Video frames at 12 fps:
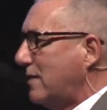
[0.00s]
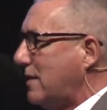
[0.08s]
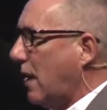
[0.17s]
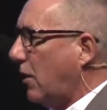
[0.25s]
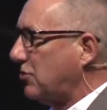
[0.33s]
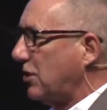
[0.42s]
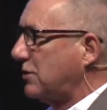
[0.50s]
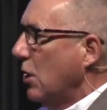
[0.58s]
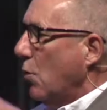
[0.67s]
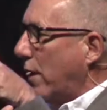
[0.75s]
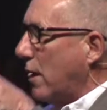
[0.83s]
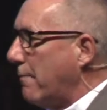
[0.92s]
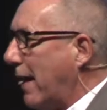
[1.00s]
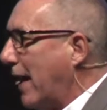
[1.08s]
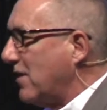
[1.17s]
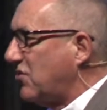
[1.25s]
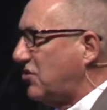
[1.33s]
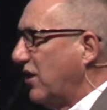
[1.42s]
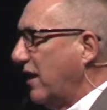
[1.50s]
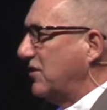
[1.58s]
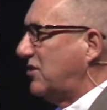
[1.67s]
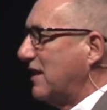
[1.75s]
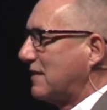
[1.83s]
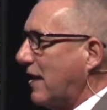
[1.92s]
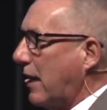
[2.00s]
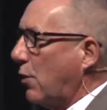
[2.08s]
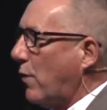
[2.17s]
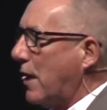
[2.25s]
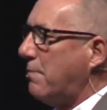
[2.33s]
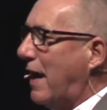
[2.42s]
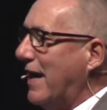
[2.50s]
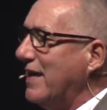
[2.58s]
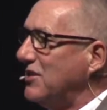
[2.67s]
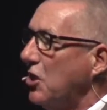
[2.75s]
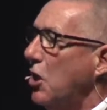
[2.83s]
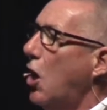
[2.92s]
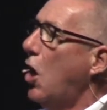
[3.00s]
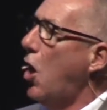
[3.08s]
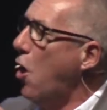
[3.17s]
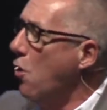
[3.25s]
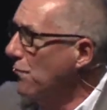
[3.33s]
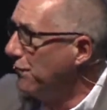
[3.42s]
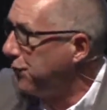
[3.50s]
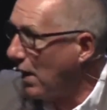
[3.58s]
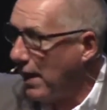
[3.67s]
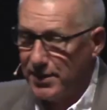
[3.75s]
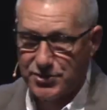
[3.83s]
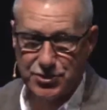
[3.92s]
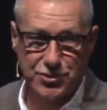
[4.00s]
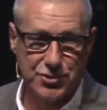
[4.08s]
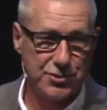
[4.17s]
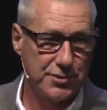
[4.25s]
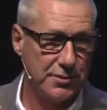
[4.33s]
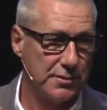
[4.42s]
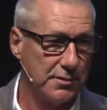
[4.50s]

tells us when a man sins, he is led away by his own flesh.